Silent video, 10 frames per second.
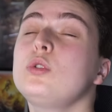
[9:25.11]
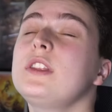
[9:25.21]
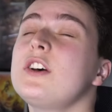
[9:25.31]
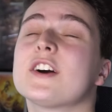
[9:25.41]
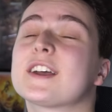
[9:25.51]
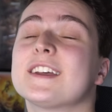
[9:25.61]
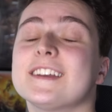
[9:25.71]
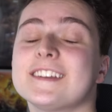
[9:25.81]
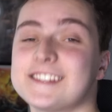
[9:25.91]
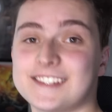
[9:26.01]
look!
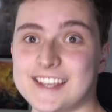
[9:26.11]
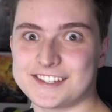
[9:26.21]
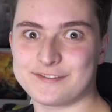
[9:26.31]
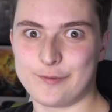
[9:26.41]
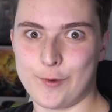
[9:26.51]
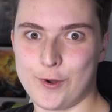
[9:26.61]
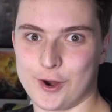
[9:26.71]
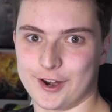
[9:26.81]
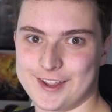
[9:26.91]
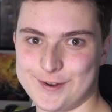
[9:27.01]
Season
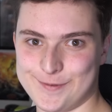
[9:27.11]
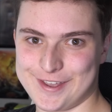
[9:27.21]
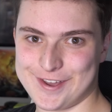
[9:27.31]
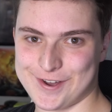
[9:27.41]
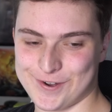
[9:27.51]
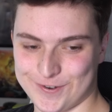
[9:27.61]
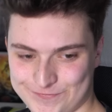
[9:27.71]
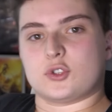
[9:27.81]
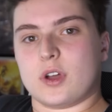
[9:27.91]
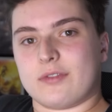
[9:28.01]
4, here we go.
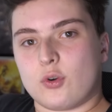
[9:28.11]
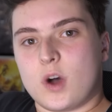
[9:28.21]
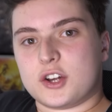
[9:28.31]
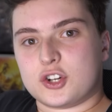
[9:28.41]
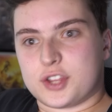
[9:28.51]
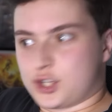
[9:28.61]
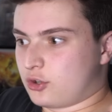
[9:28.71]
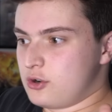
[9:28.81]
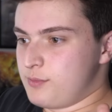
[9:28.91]
Do you ever wonder the true